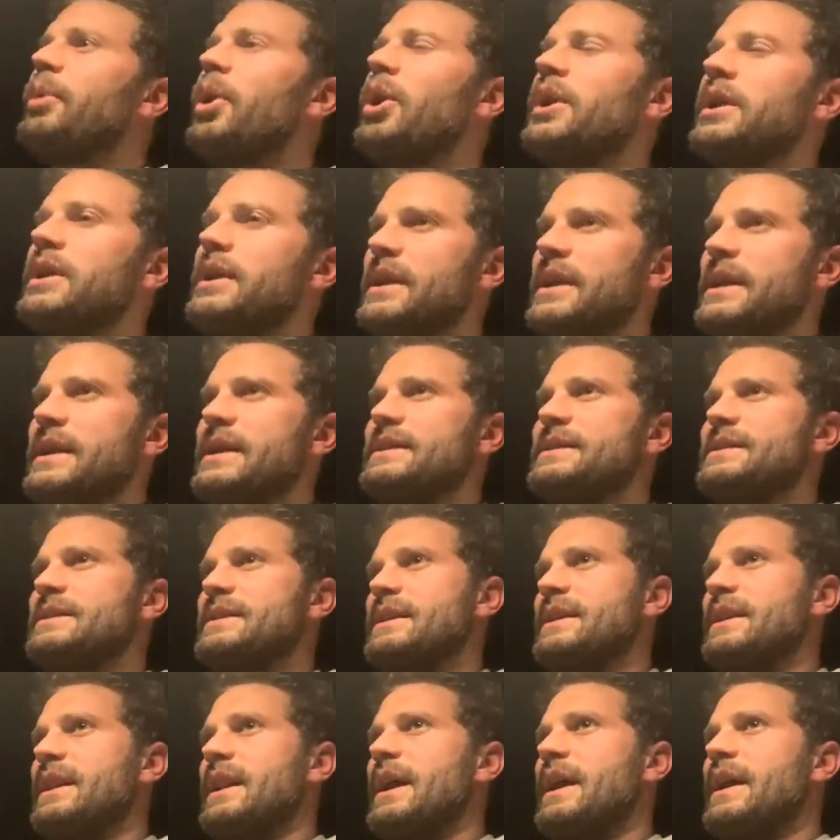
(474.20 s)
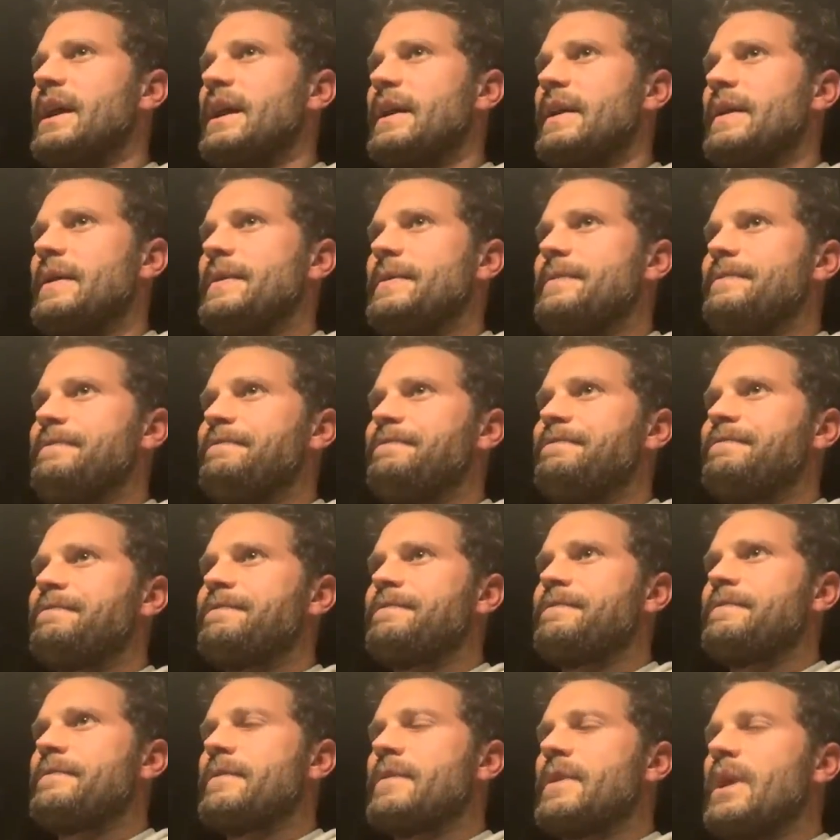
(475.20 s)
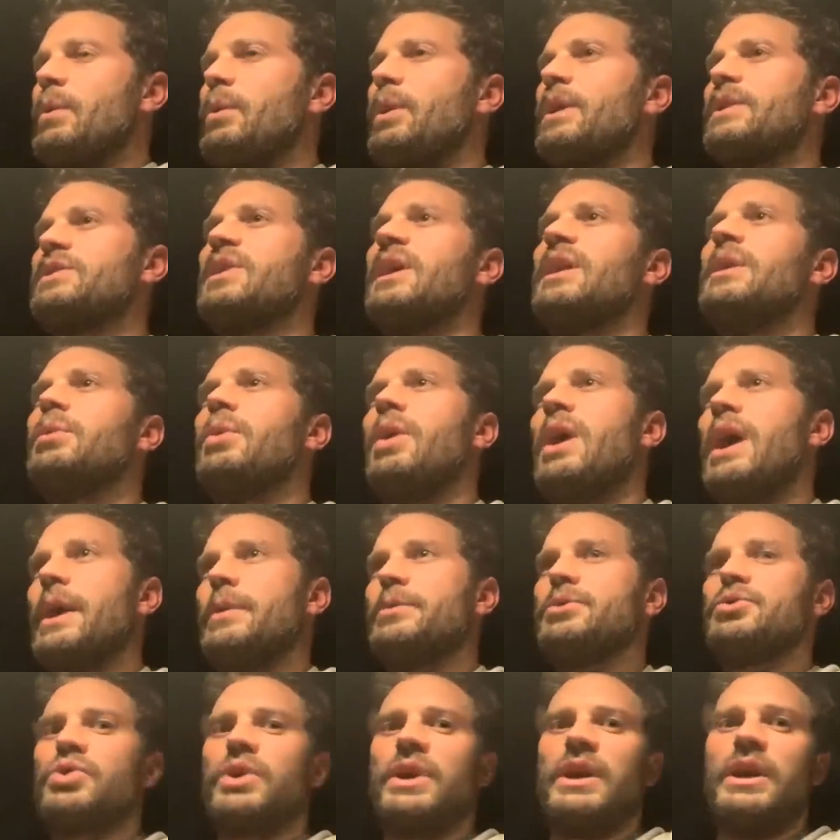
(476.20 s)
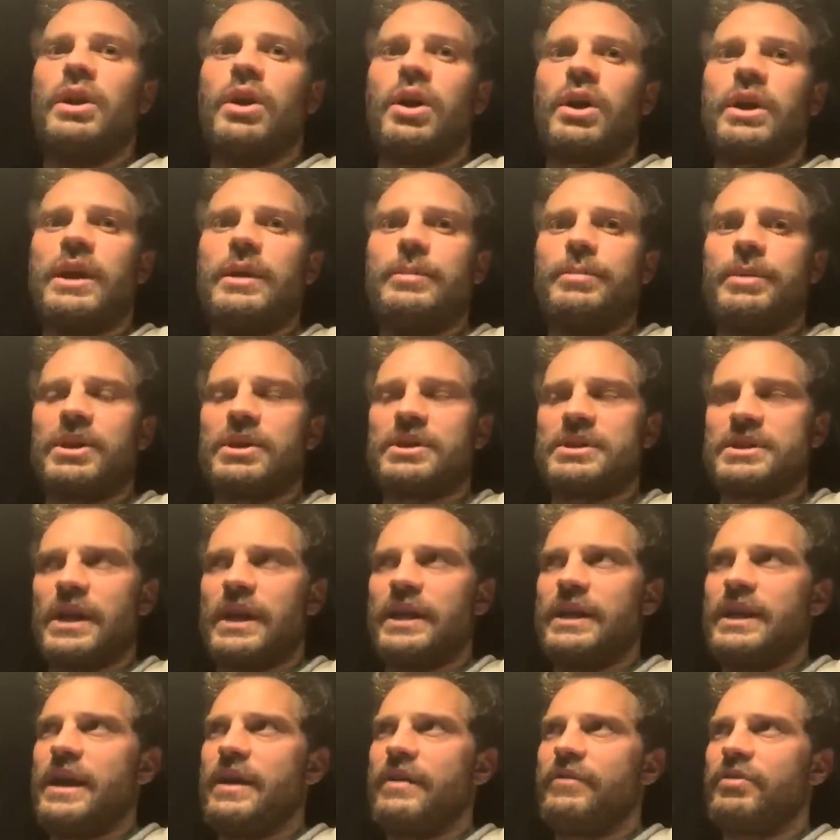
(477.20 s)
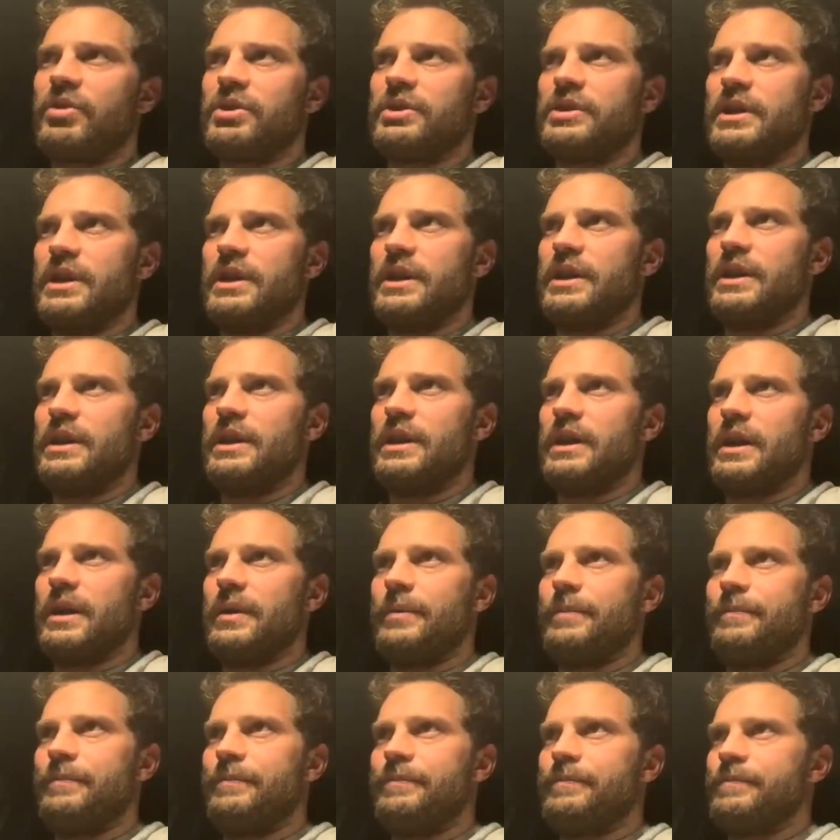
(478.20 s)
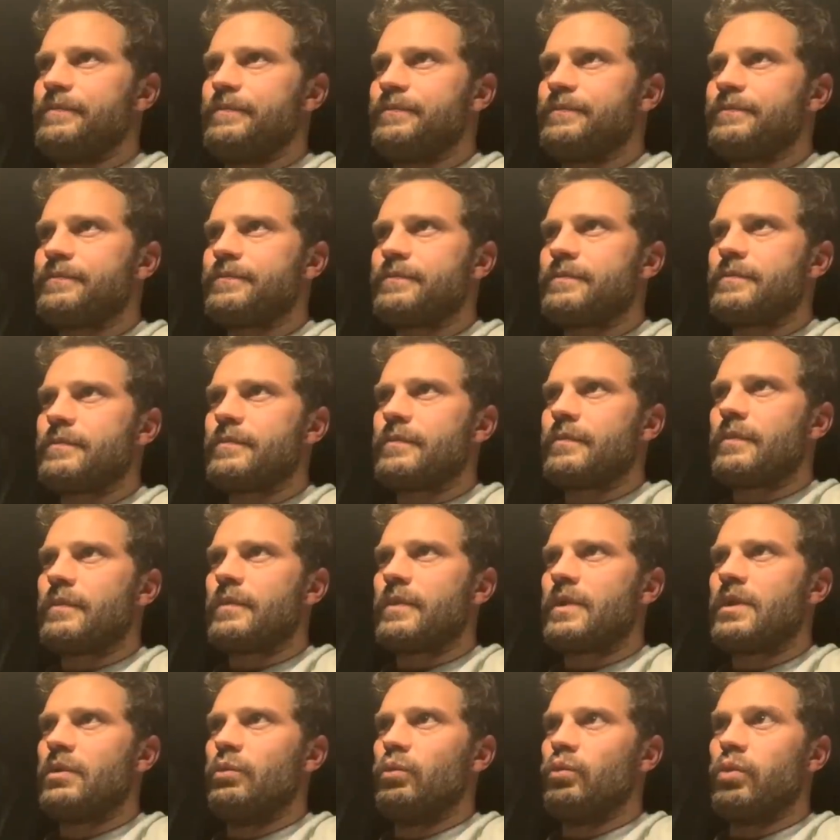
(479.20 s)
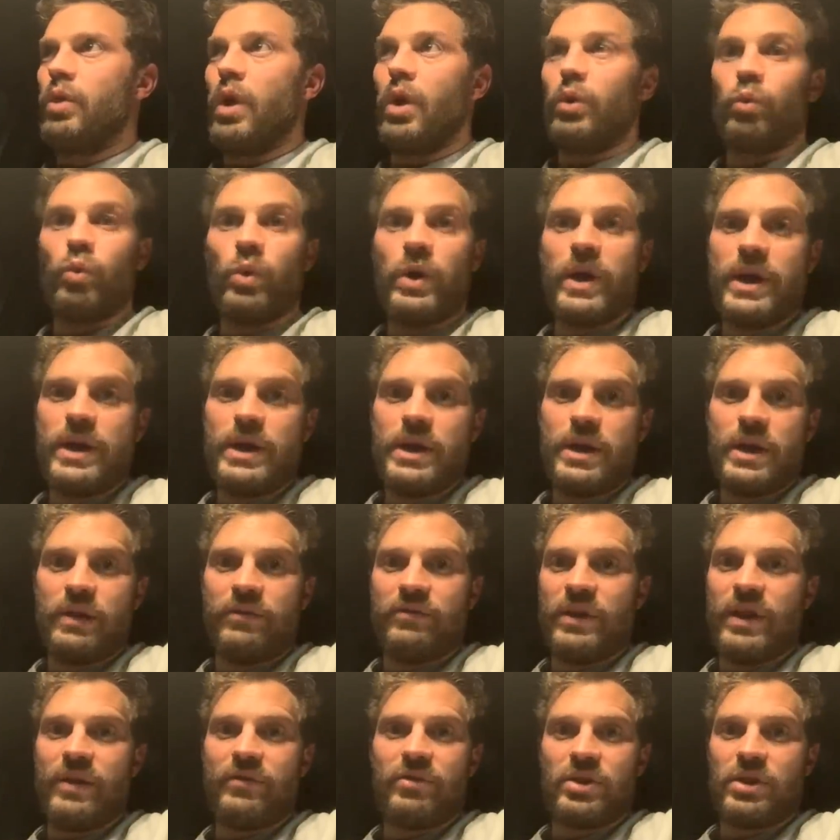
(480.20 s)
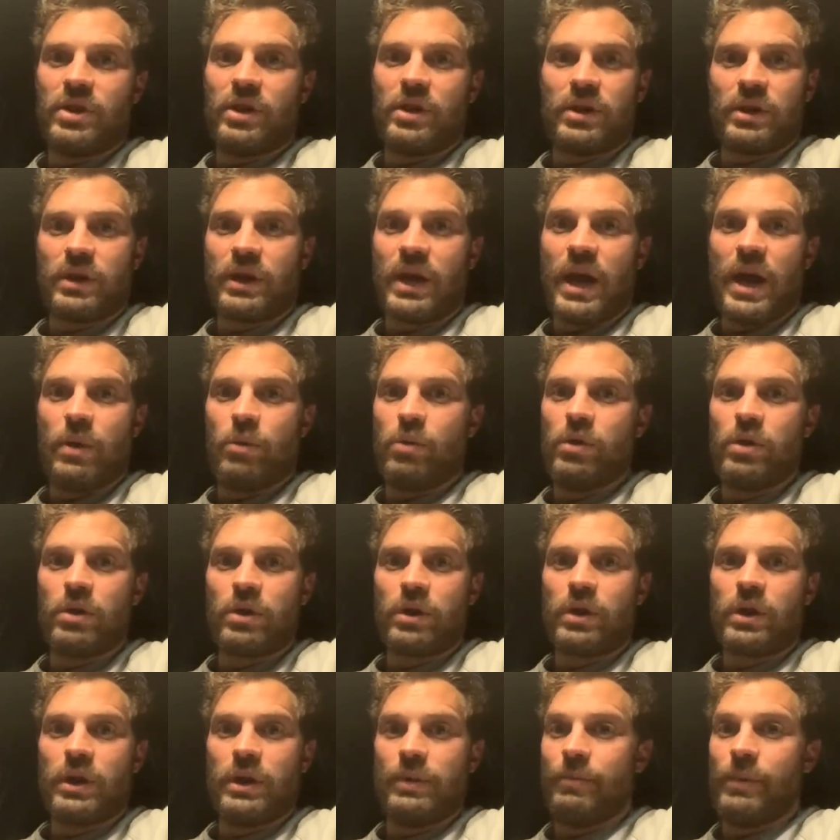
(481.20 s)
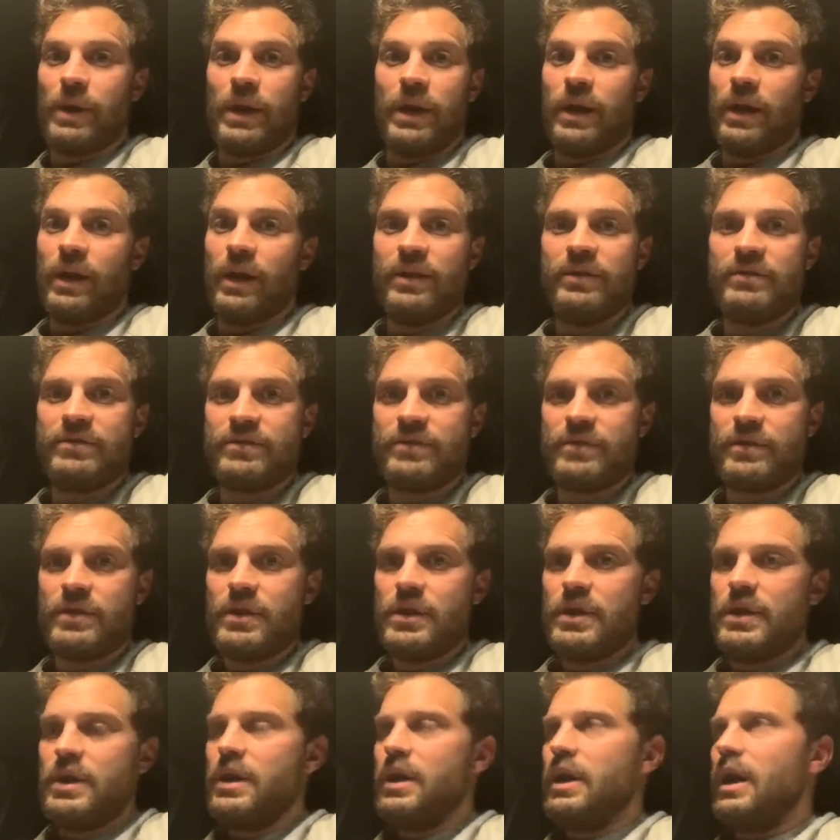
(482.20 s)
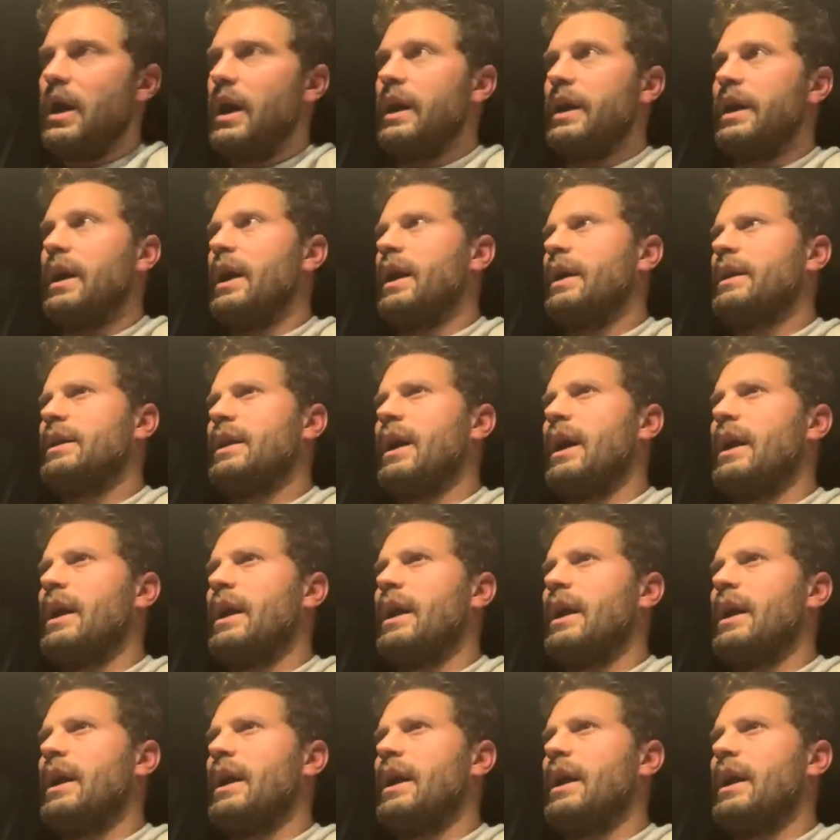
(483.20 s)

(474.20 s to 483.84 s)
about it is that like, well, I'll tell you what, I was really lucky because I never did um, runway. I've never done a catwalk in my life. I, I,